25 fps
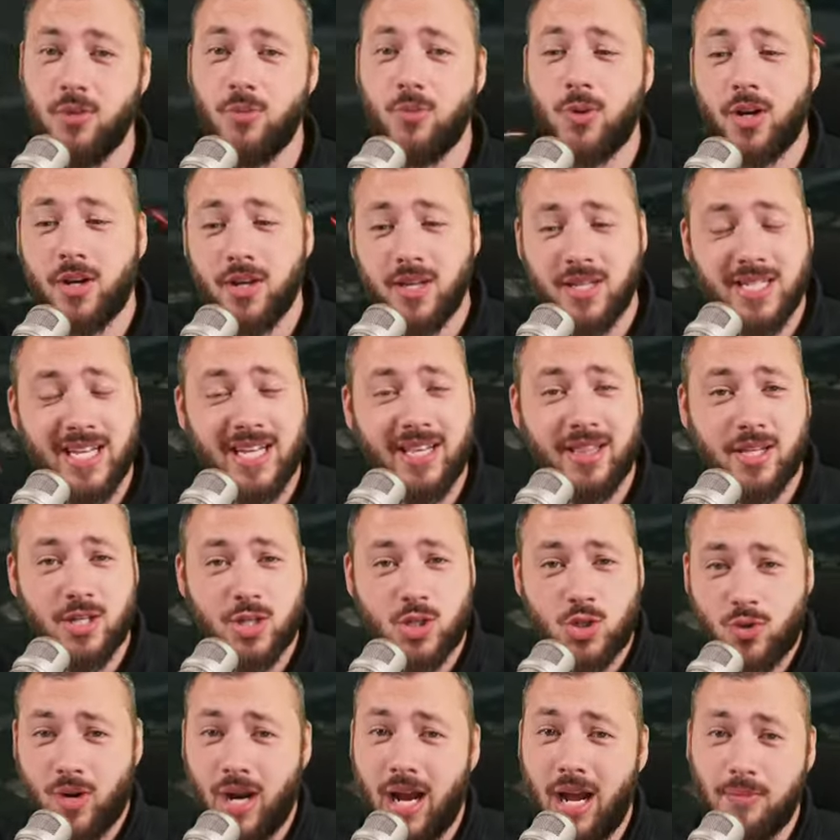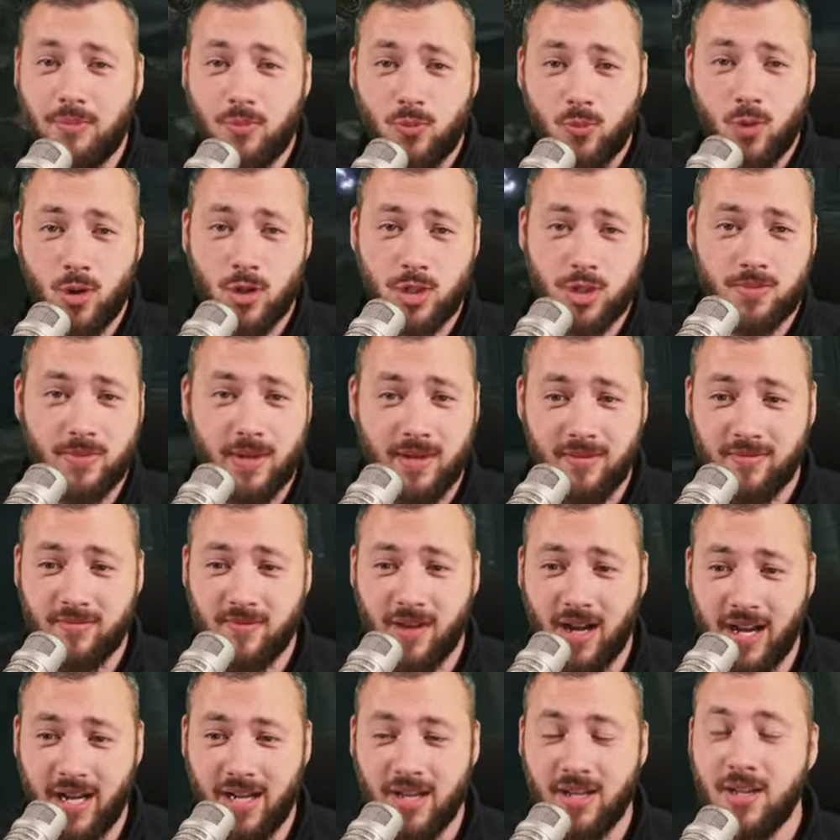we're going to take the Scrap Watchmen
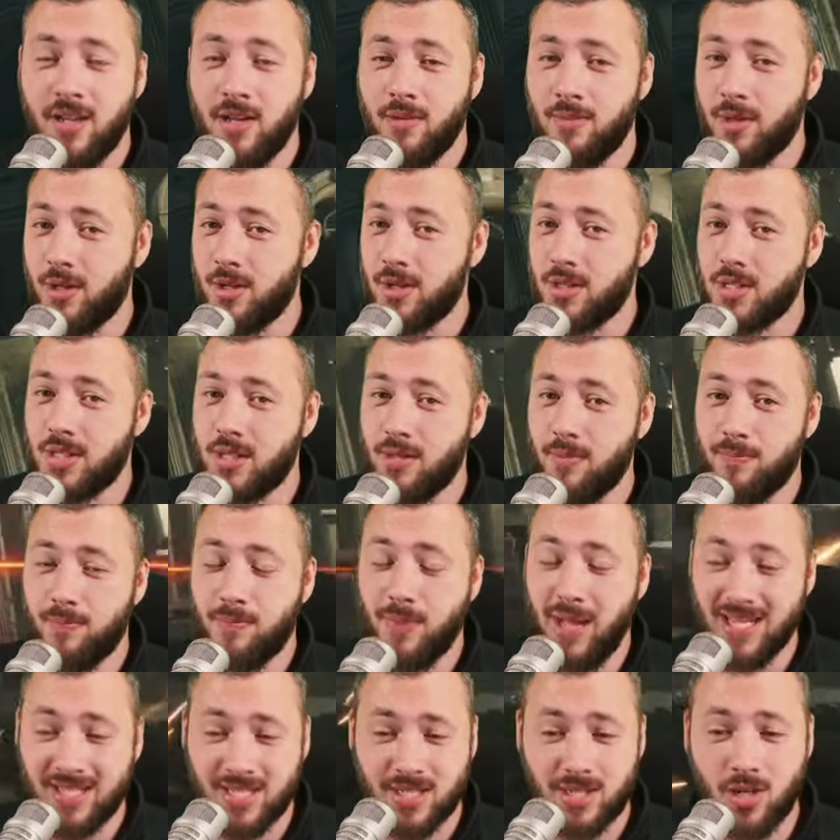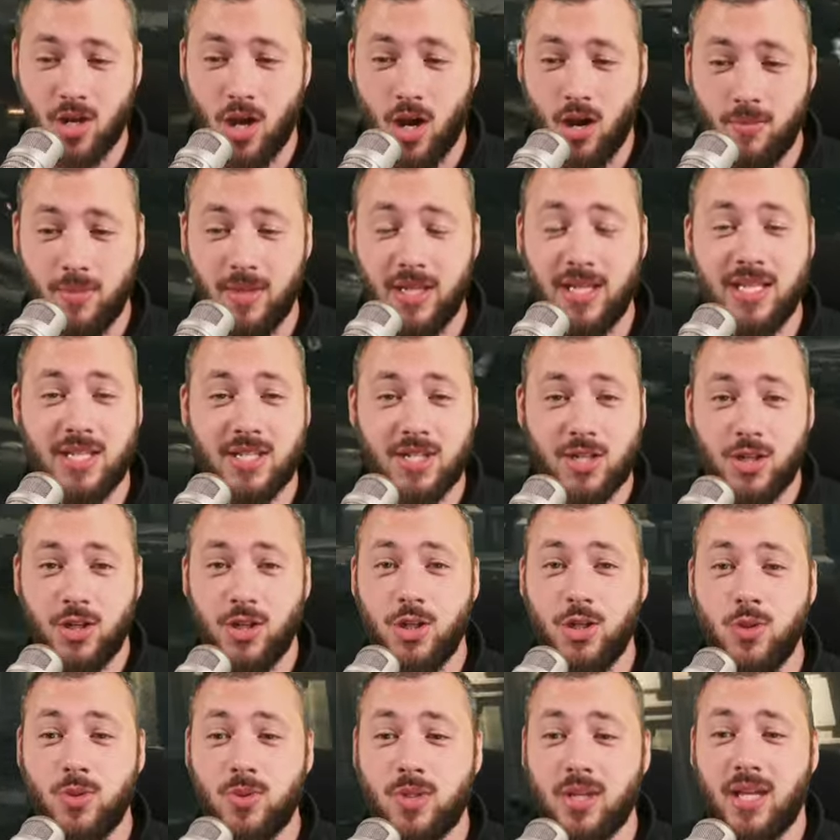fight because the best combat is going to
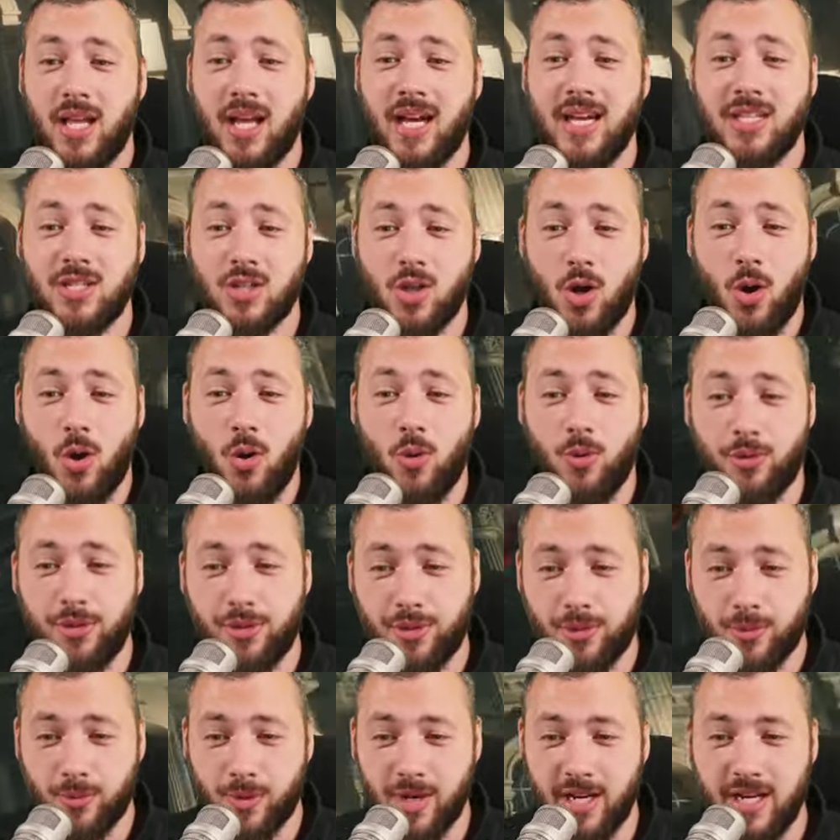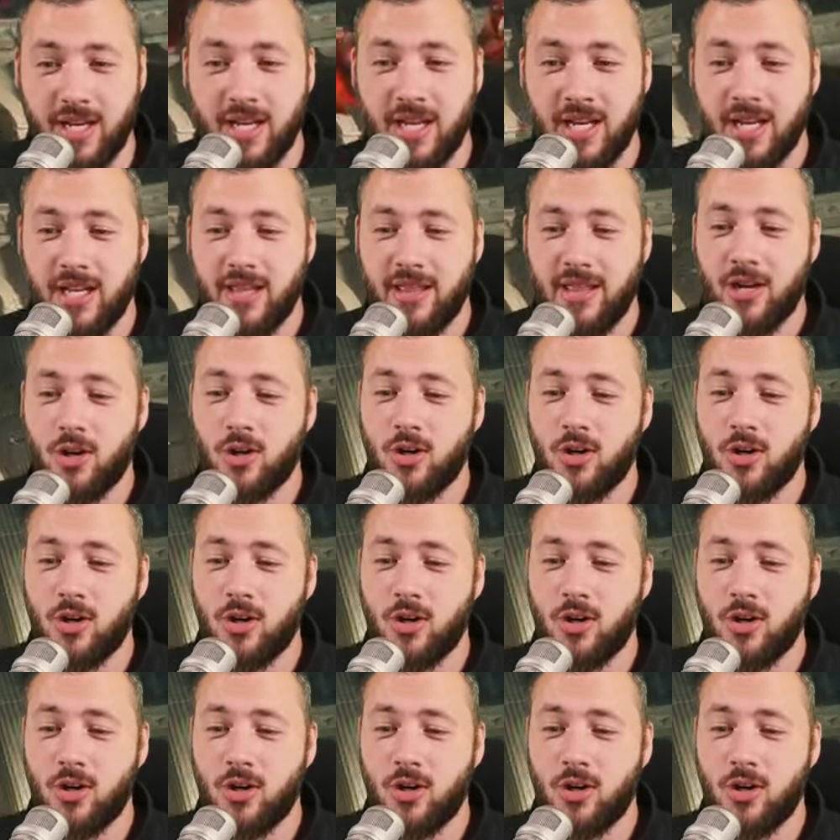utilize all three. There are